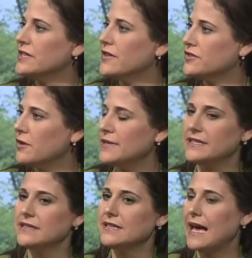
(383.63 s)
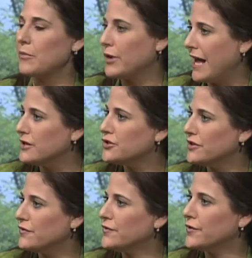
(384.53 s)
and there's always this
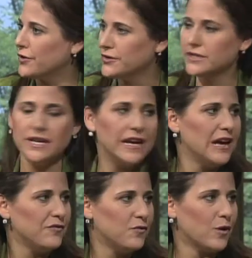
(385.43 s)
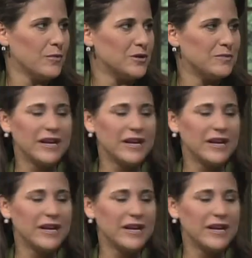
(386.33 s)
apprehension first and foremost.